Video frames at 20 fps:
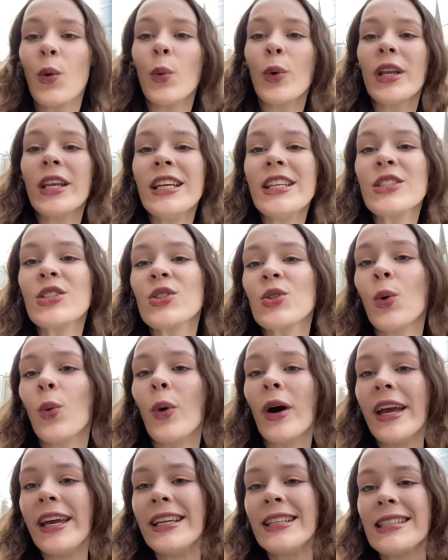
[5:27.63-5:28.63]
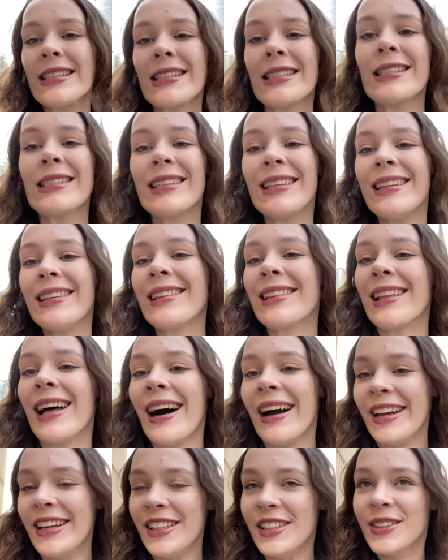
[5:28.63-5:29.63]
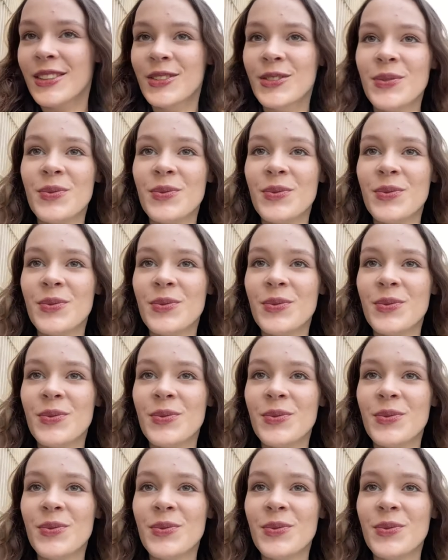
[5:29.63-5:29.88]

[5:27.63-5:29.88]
we need to wait in line,